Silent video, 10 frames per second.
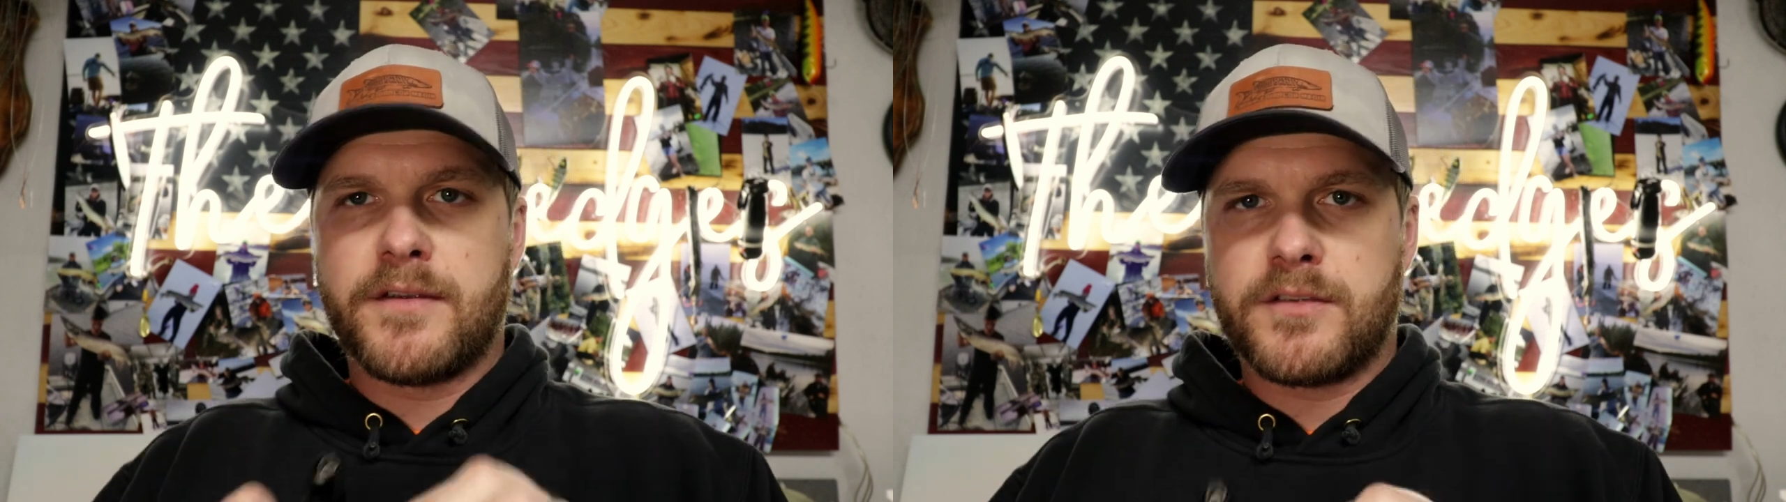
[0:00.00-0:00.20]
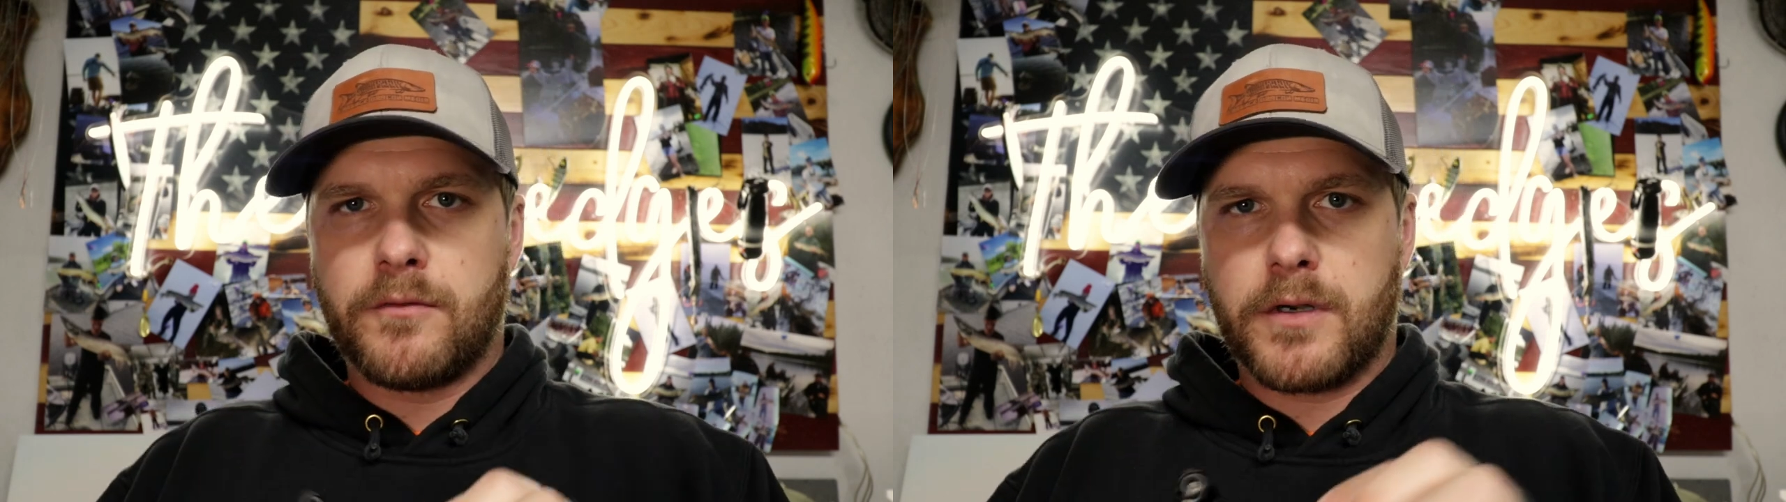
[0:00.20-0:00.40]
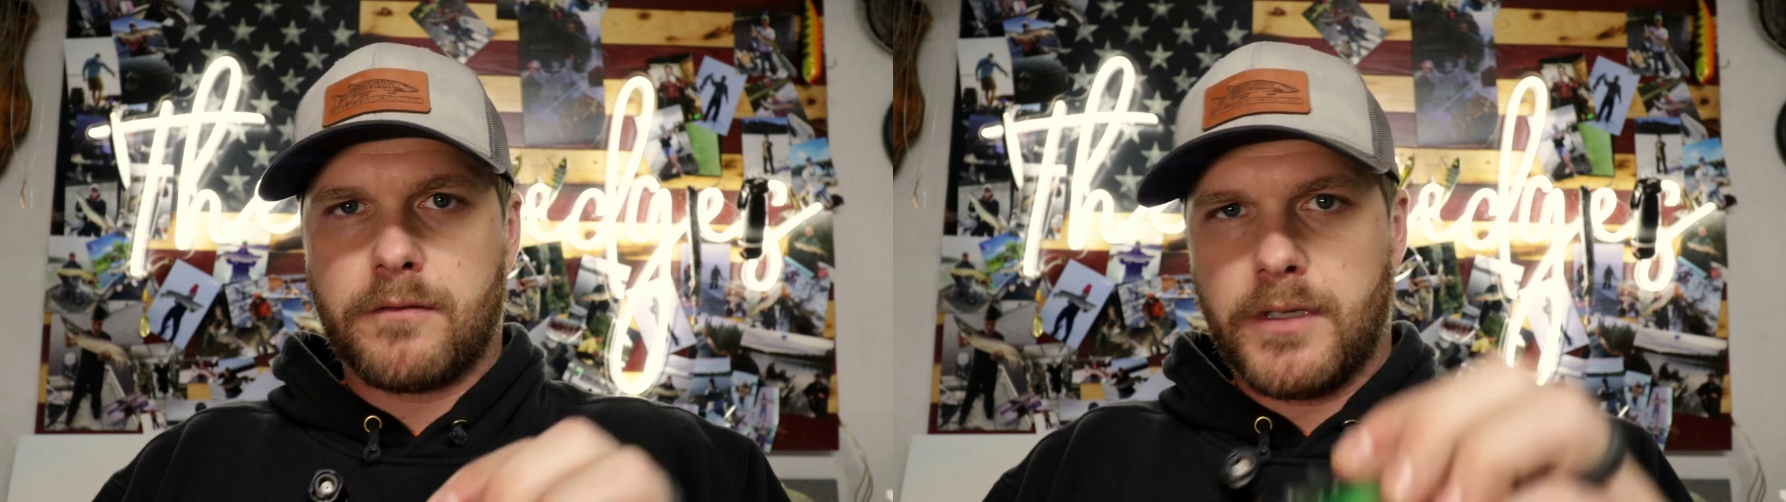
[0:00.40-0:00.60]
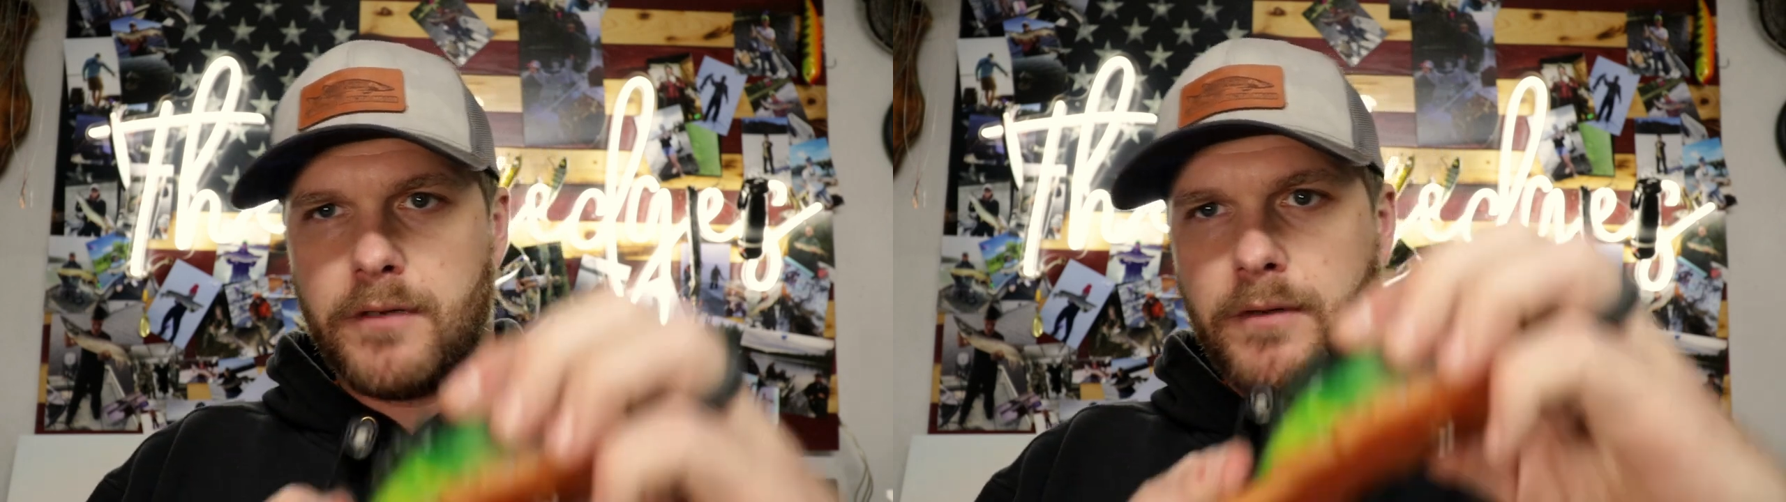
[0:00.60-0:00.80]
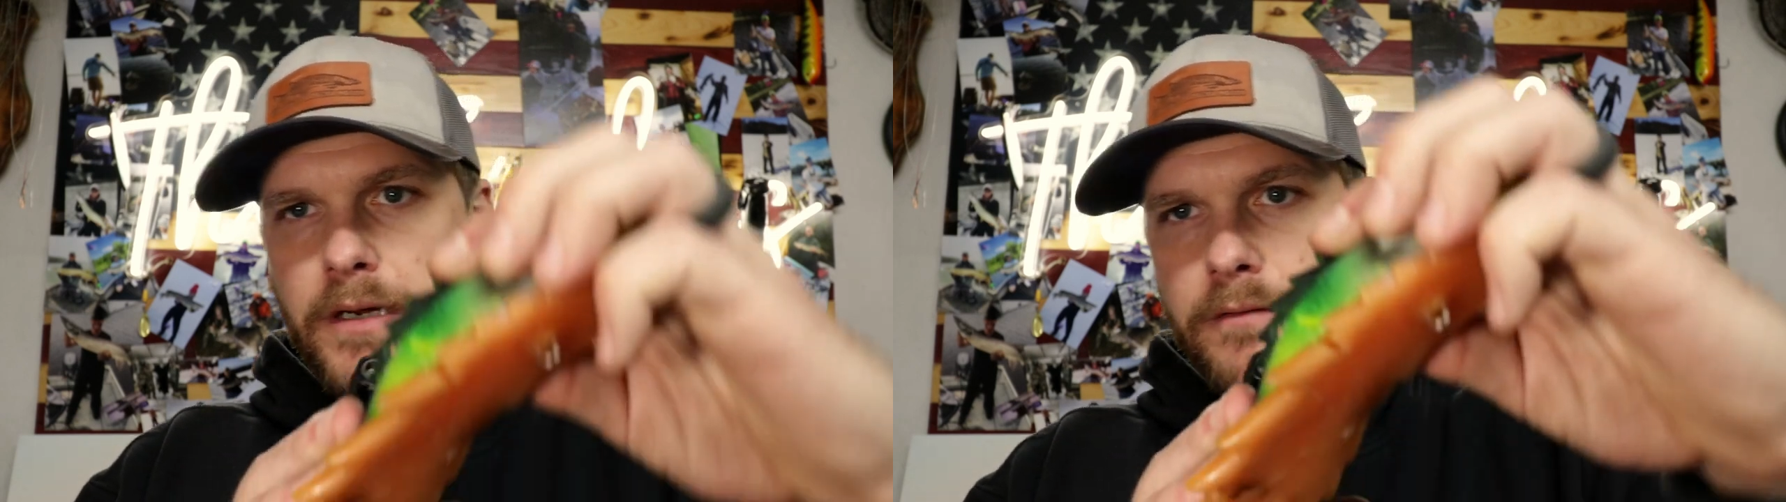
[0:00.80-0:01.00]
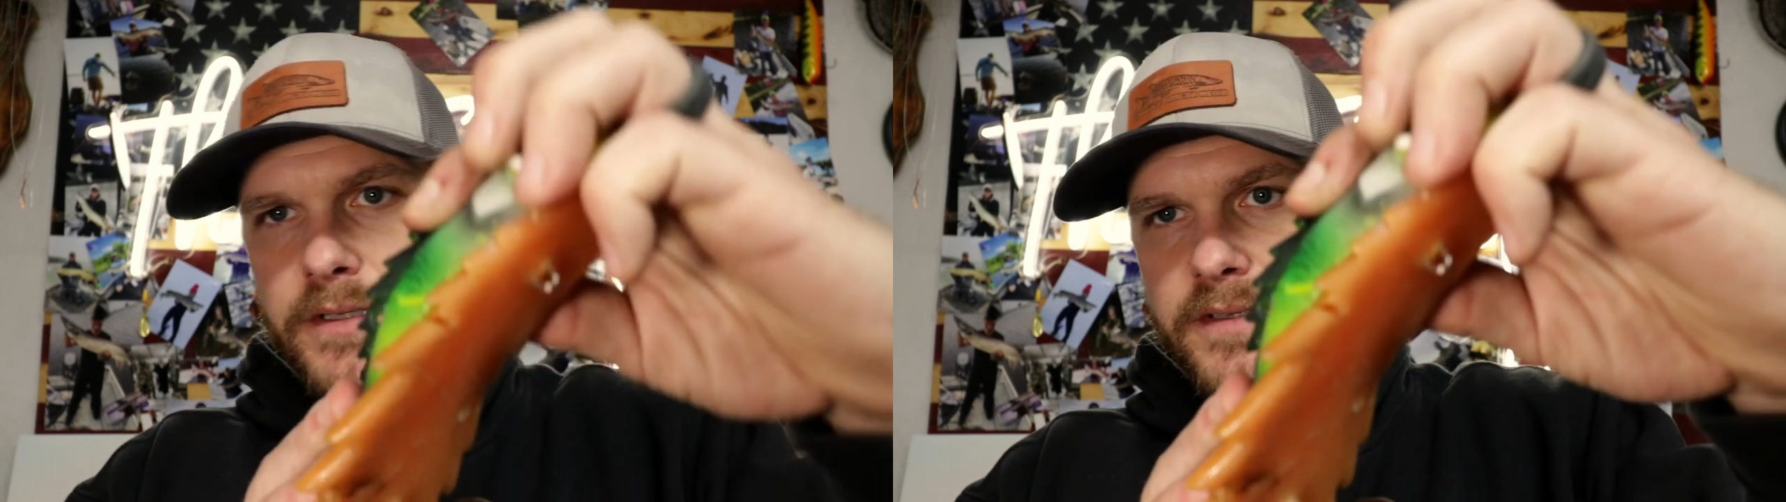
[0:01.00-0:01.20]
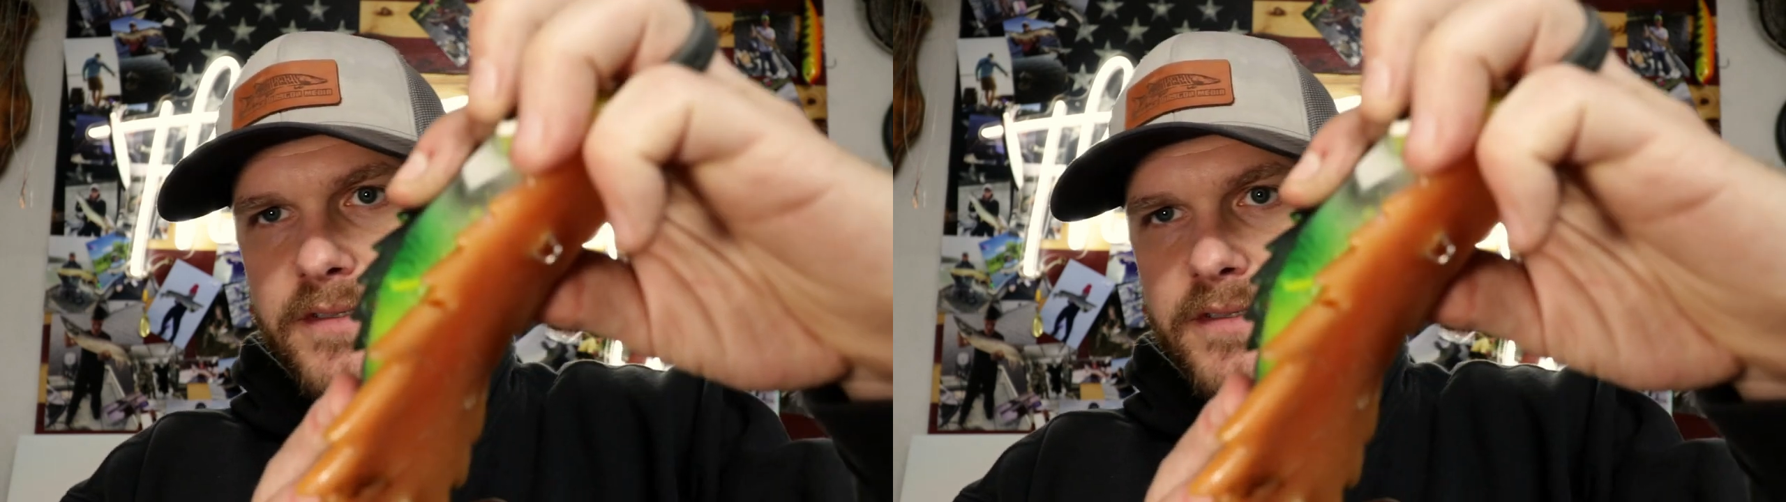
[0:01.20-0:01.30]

this will work really well with the